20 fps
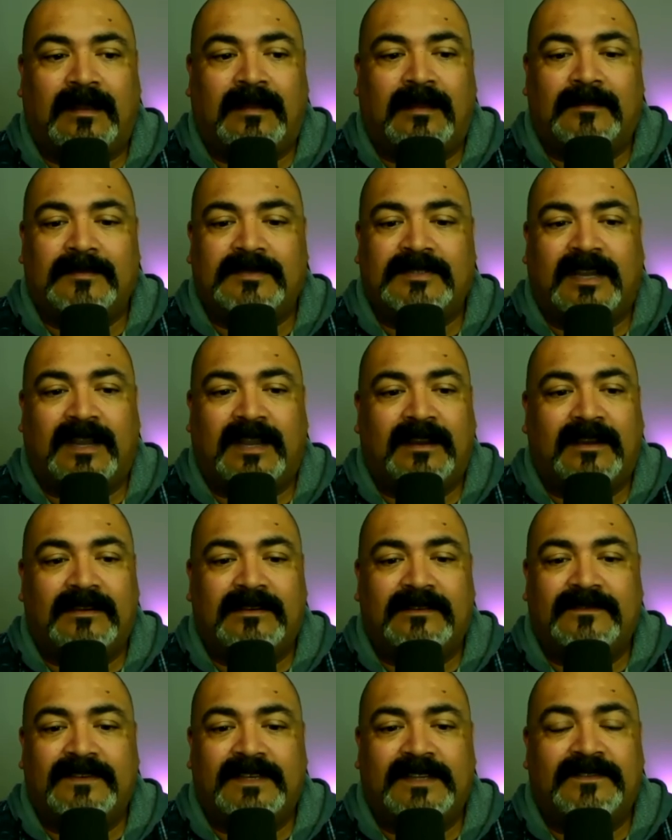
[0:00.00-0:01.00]
I'm tired
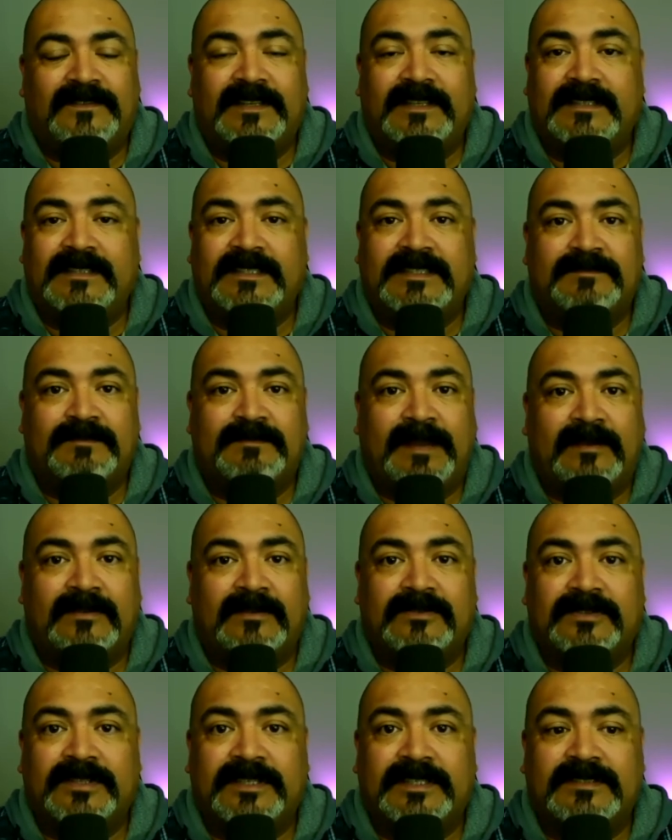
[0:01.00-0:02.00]
of living in these
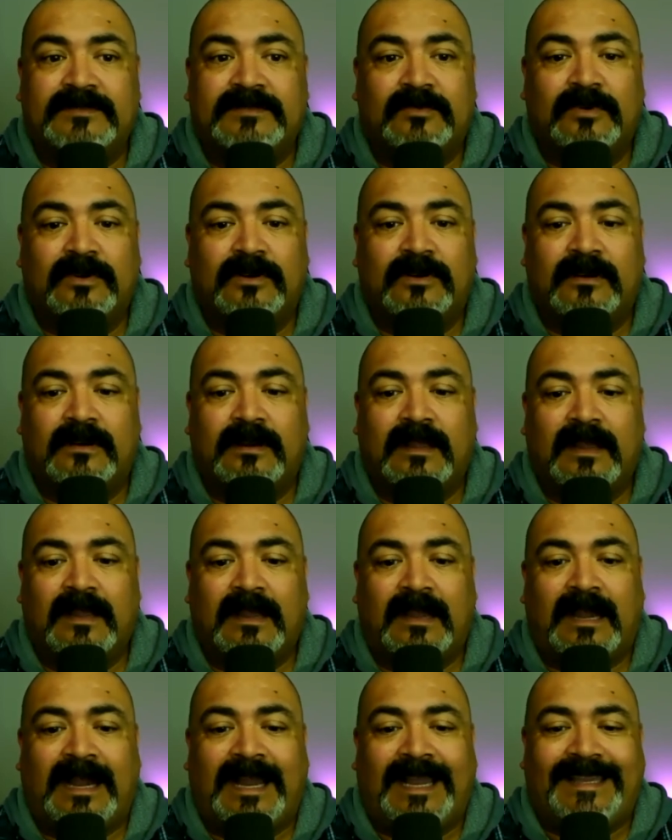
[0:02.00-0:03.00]
boundaries where
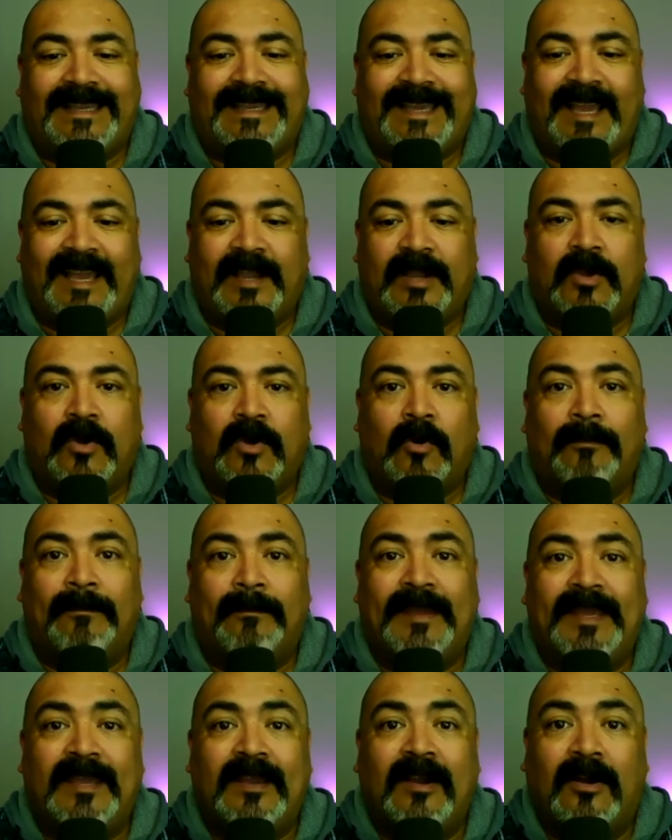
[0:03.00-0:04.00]
I can't go
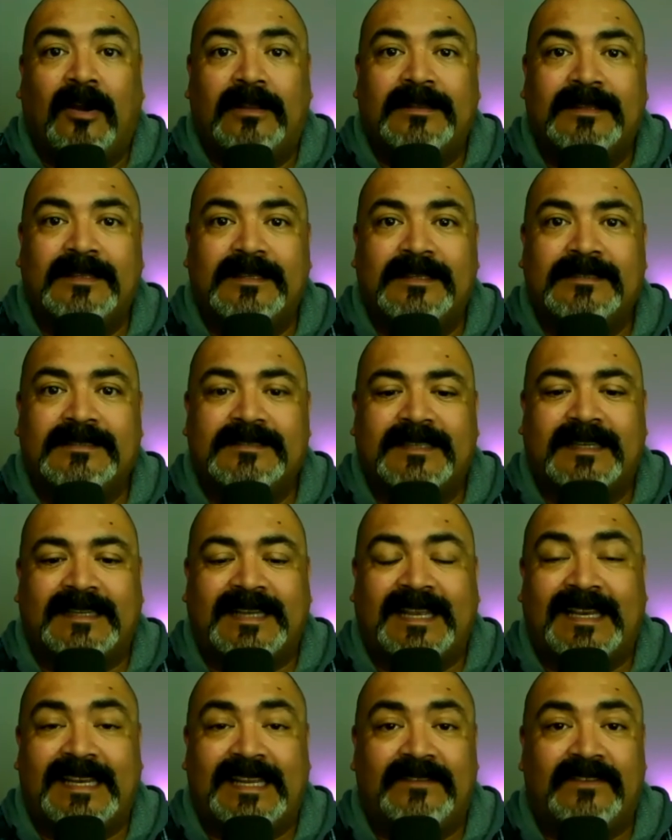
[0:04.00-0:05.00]
beyond this and
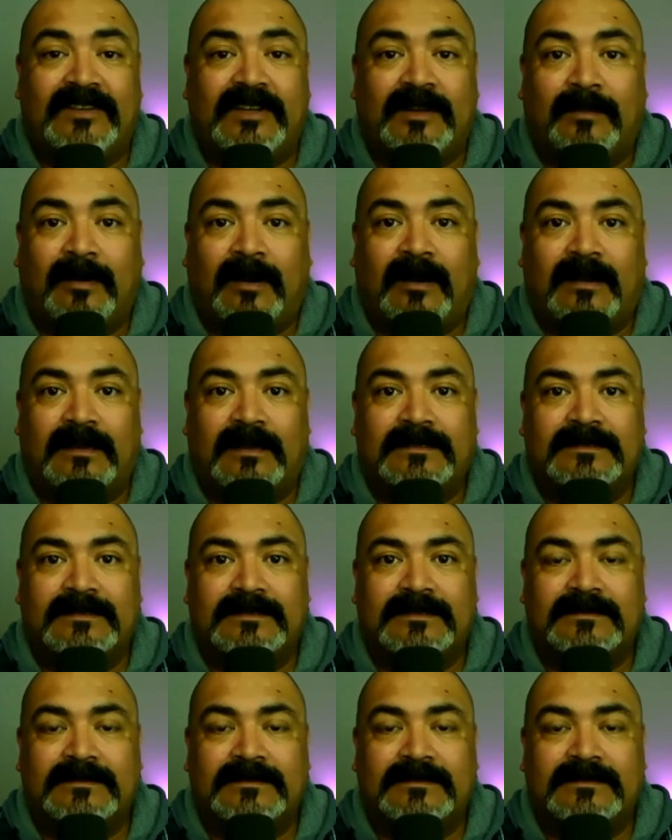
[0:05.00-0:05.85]
I live in a box.